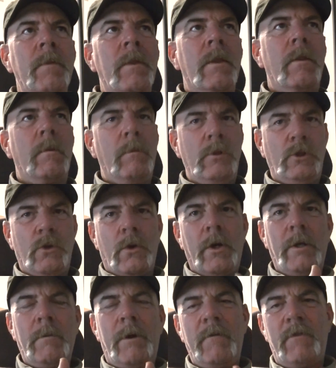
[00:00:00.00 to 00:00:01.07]
The majority
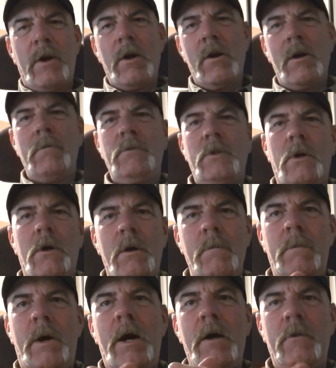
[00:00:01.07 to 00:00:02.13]
of my firearms are
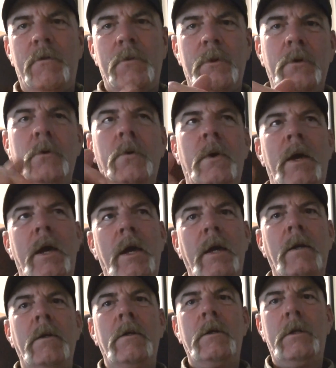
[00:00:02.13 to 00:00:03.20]
bought through
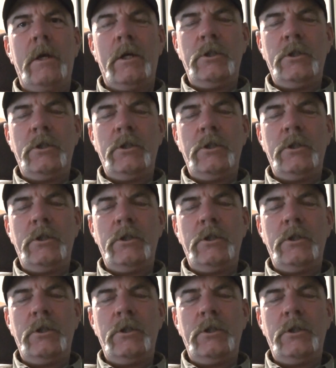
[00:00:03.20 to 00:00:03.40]
a gun